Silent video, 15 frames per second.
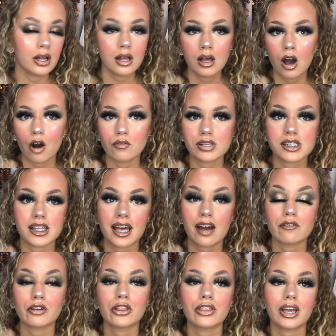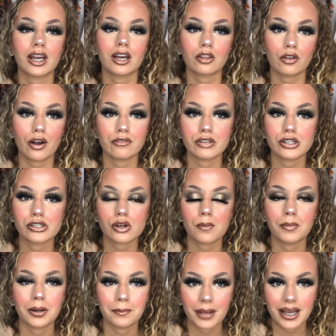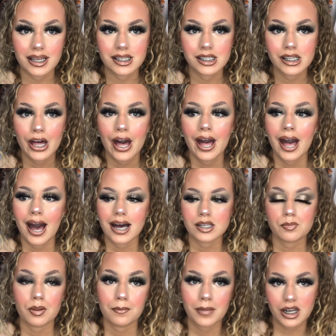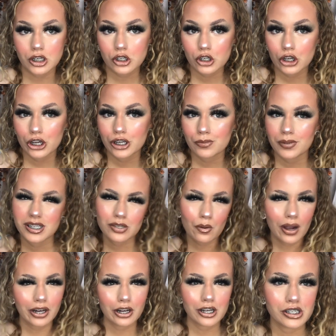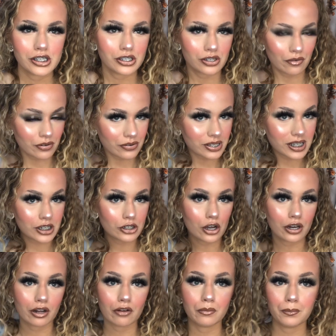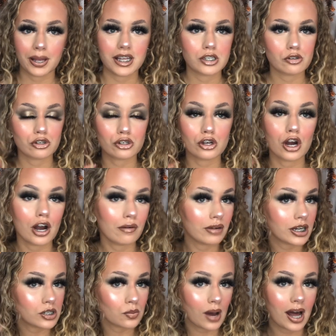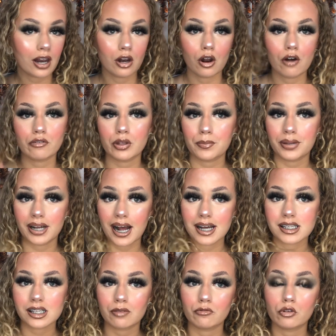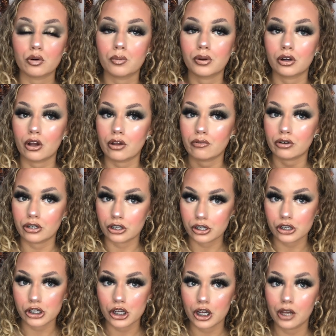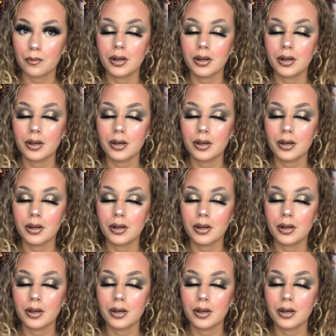Obviously everything that I've used on my base has been mentioned, but it's quite nice I've obviously done a base tutorial as well. A lot of you have been asking for one over on YouTube.